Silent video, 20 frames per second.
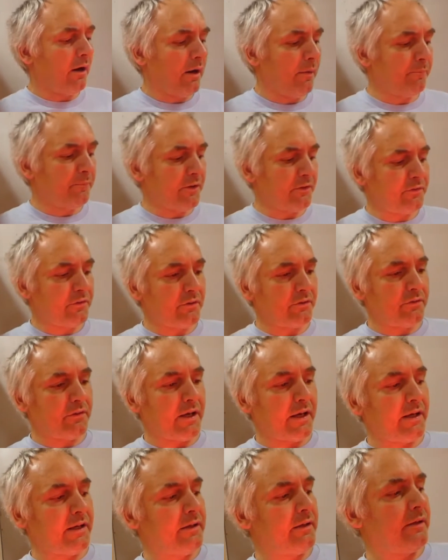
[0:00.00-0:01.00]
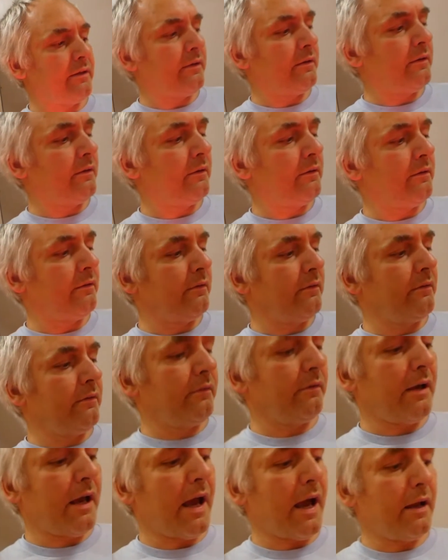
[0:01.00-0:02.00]
This is a
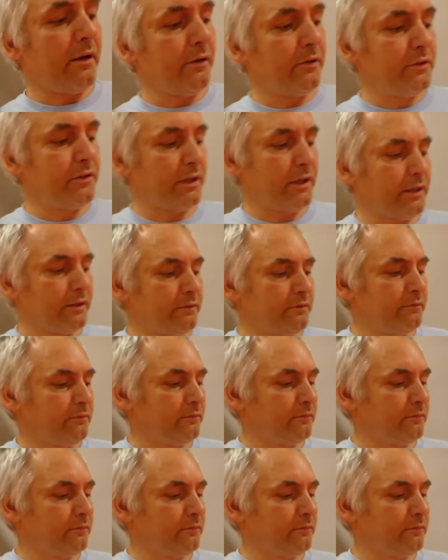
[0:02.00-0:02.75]
halogen